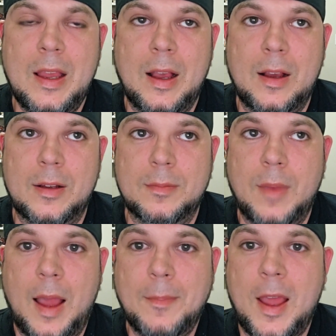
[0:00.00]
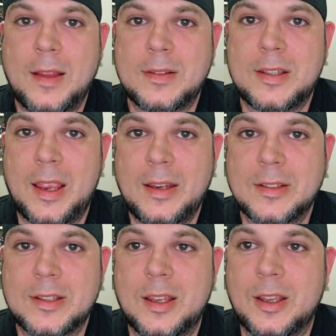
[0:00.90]
I'm not saying
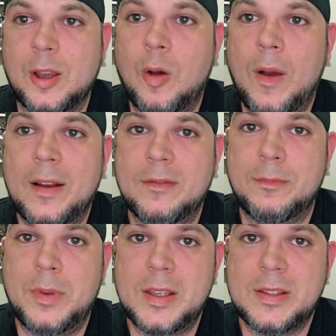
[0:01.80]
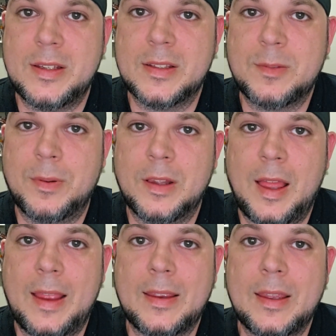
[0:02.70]
it's going to go out of business, but
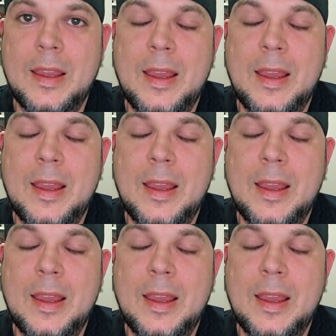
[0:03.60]
like,